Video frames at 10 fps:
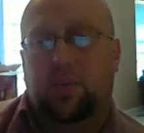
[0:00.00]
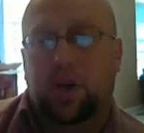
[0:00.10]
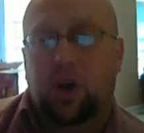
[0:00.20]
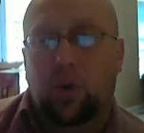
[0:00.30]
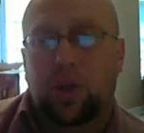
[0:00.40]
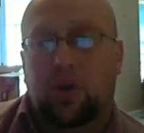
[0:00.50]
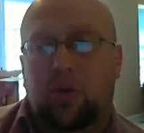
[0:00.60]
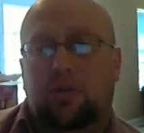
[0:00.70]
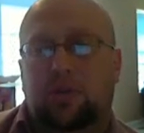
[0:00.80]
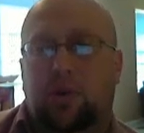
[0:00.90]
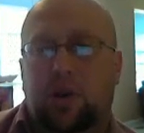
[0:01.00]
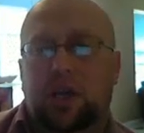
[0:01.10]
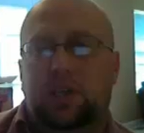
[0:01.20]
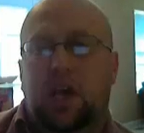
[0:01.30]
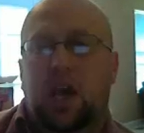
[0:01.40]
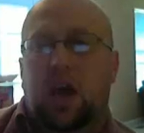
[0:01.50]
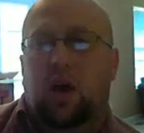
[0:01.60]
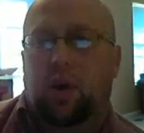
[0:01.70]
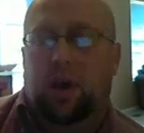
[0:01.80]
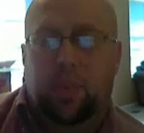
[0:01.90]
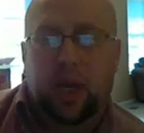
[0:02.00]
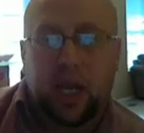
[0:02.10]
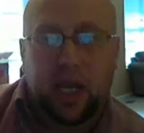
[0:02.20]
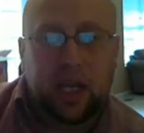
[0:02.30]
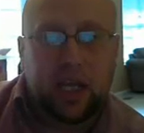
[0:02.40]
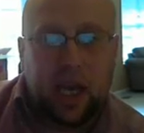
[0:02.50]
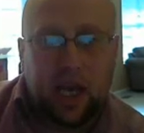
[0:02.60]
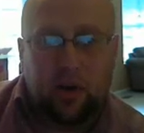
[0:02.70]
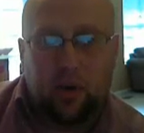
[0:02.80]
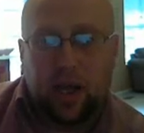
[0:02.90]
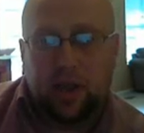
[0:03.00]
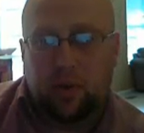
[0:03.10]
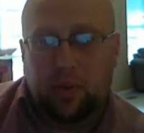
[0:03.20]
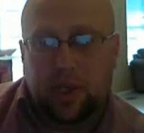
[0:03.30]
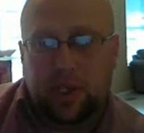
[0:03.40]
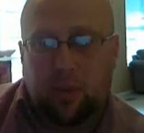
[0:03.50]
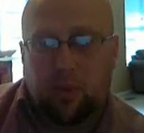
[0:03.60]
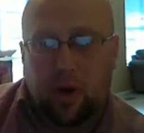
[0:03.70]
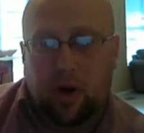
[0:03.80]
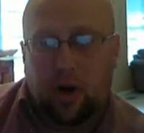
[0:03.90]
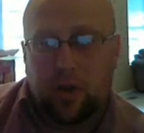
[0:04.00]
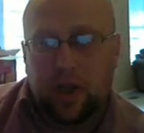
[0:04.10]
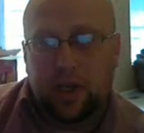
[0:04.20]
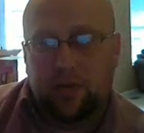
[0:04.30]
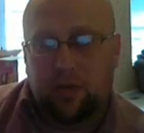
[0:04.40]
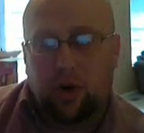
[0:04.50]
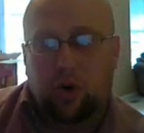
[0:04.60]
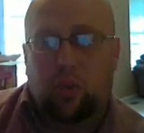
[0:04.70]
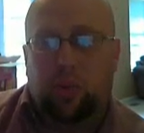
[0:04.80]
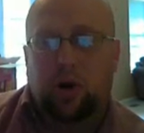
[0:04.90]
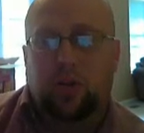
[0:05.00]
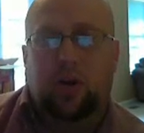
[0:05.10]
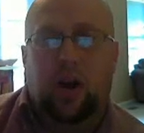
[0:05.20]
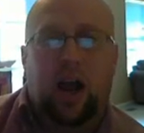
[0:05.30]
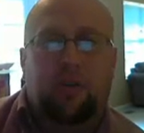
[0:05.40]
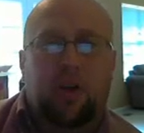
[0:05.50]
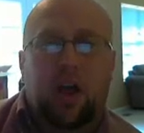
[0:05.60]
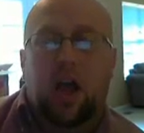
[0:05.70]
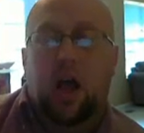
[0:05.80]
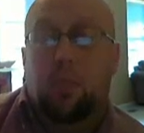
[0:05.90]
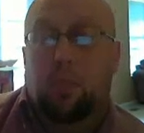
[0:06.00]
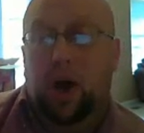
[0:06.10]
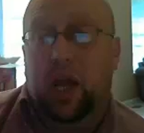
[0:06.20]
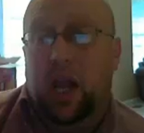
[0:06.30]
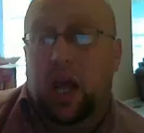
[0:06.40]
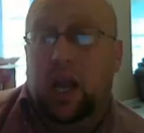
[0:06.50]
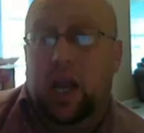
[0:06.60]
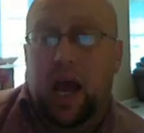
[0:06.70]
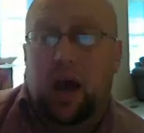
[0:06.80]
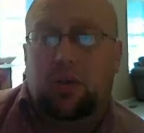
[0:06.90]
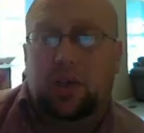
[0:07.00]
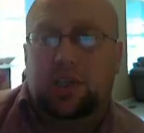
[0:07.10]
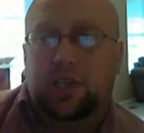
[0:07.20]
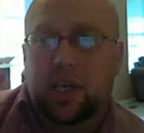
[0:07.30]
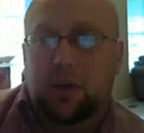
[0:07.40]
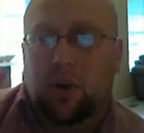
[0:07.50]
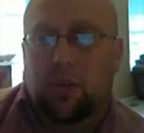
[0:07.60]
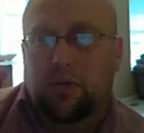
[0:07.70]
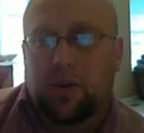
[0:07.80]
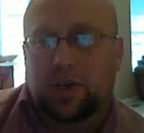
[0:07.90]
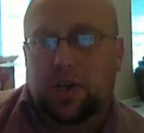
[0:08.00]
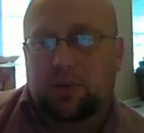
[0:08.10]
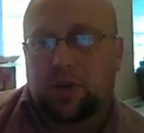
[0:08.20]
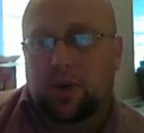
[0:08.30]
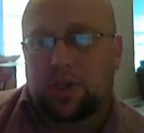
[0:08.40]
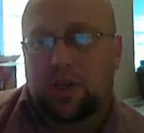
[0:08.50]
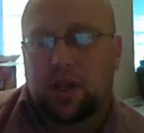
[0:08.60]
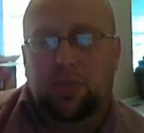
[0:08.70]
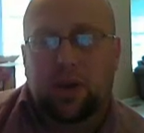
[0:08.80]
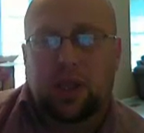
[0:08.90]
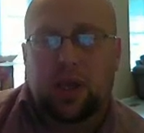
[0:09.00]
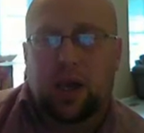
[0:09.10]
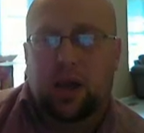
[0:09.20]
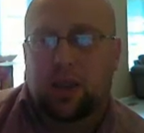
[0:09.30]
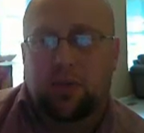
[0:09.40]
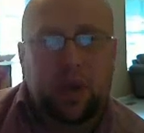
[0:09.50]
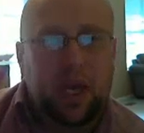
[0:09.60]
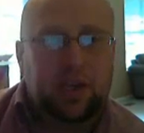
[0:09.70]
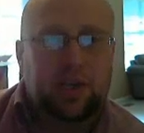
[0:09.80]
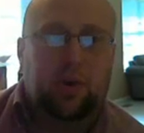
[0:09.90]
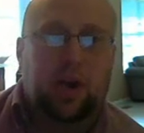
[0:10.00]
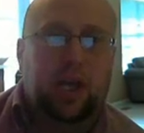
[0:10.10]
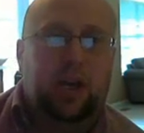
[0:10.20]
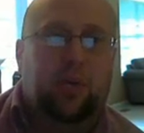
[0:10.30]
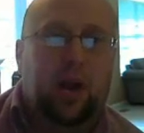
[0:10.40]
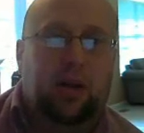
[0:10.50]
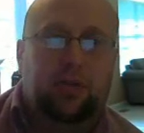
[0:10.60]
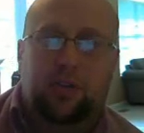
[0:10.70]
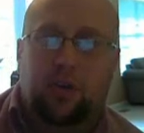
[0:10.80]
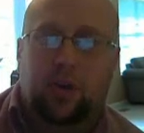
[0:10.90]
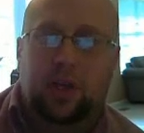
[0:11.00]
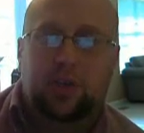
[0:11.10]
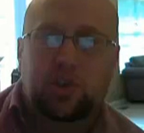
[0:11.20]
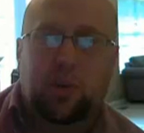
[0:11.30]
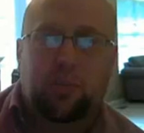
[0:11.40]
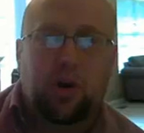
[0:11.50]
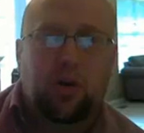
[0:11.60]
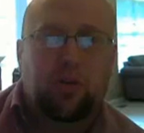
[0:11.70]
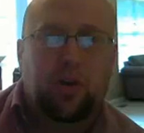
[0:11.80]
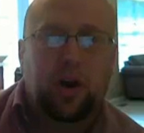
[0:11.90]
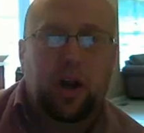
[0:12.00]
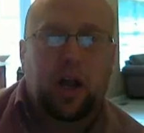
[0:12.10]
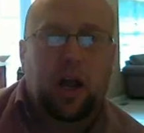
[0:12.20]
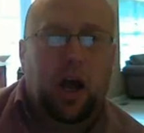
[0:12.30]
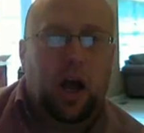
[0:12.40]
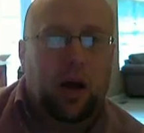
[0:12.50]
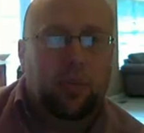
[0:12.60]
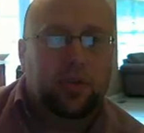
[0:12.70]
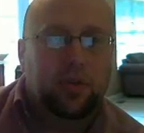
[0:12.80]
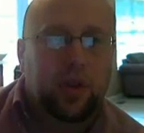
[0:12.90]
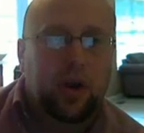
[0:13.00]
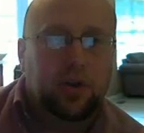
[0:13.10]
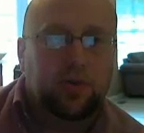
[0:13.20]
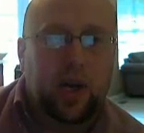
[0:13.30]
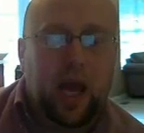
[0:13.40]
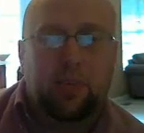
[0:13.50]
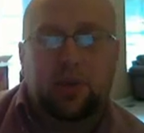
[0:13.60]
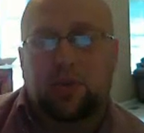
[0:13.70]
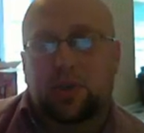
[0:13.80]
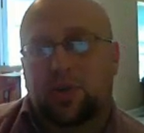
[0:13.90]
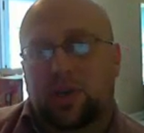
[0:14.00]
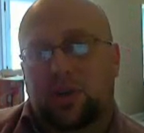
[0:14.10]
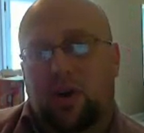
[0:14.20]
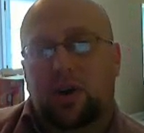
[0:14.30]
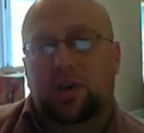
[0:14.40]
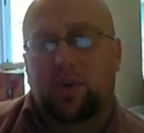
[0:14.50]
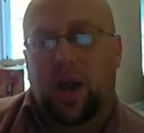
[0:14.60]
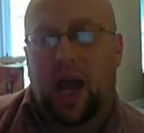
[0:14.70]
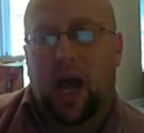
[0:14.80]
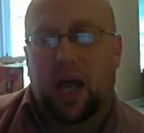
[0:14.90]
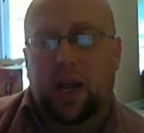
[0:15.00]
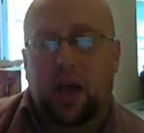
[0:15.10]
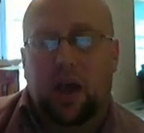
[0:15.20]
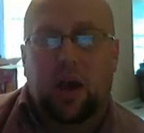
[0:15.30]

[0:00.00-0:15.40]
Okay, so now we've got sort of the meat of our titration. We know where the equivalence point is. We could pick an indicator, right, that would be somewhere on this vertical part of the graph. But now let's see where we finish up. So what's going to be the pH that we're going to end around? So let's jump over